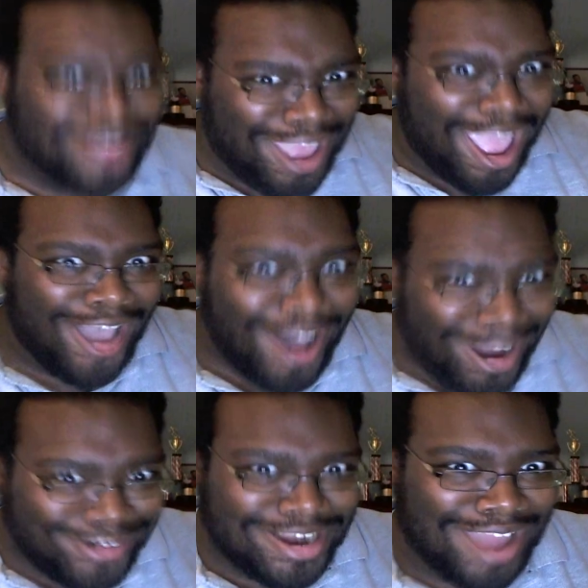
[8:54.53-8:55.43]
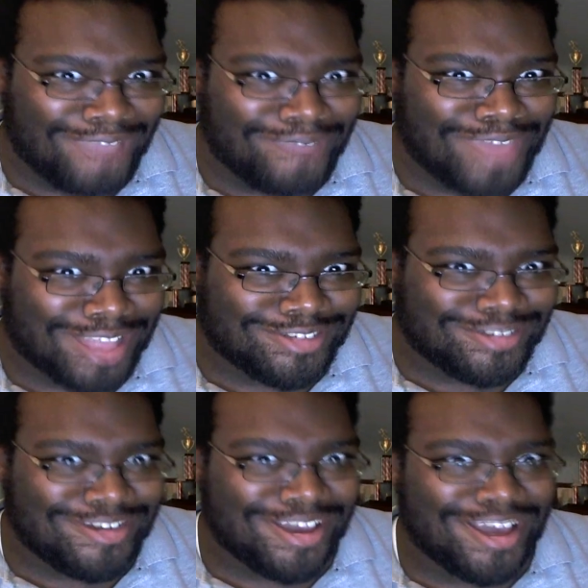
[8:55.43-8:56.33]
yeah, hunting knife
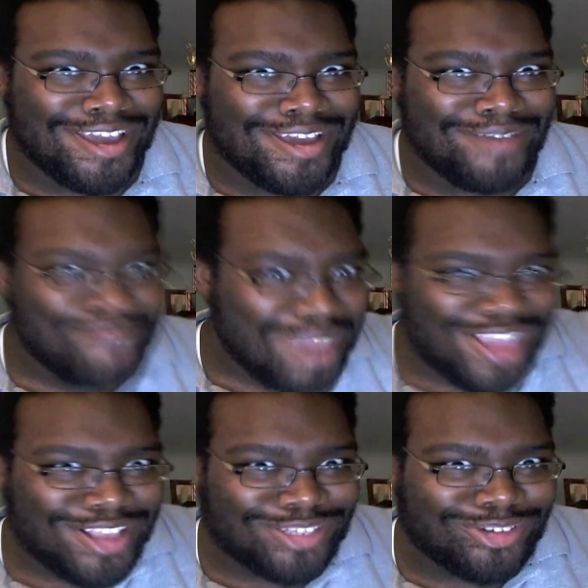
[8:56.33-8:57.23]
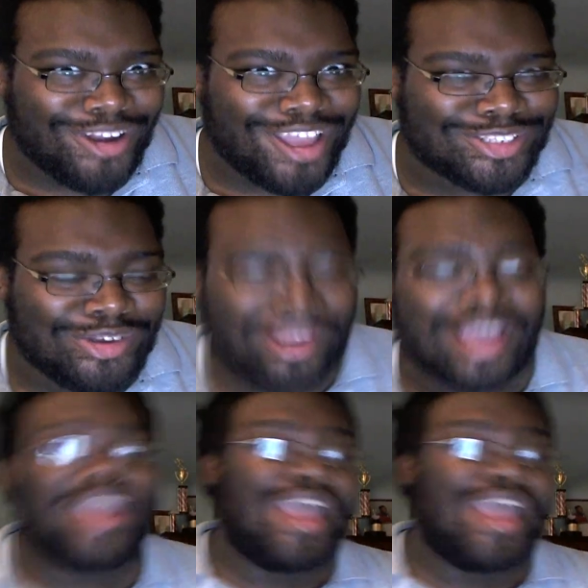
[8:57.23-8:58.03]
Getsuga, main sword Getsuga,